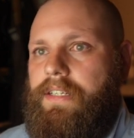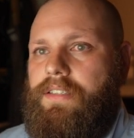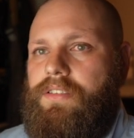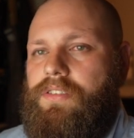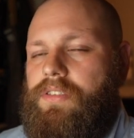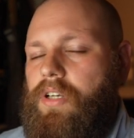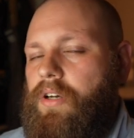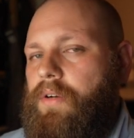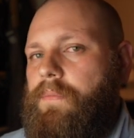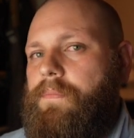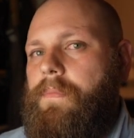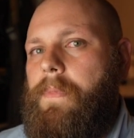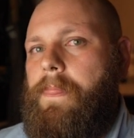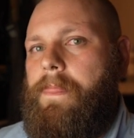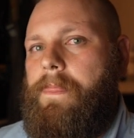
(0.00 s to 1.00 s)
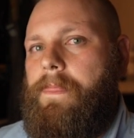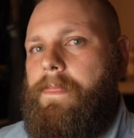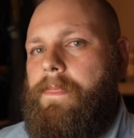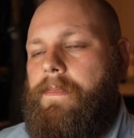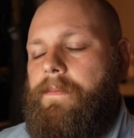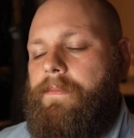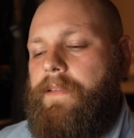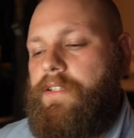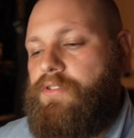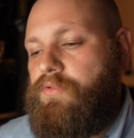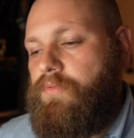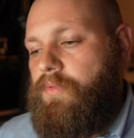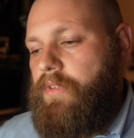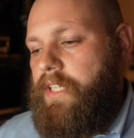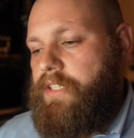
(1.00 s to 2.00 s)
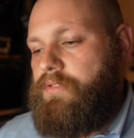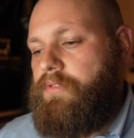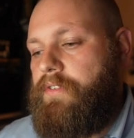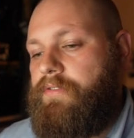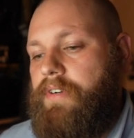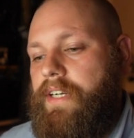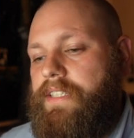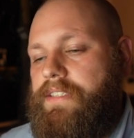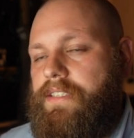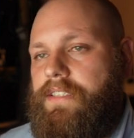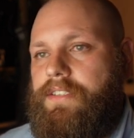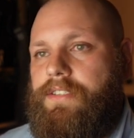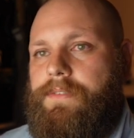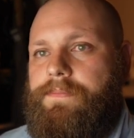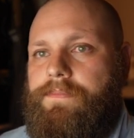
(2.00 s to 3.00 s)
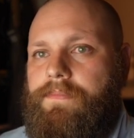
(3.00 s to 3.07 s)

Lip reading: So let's rephrase this.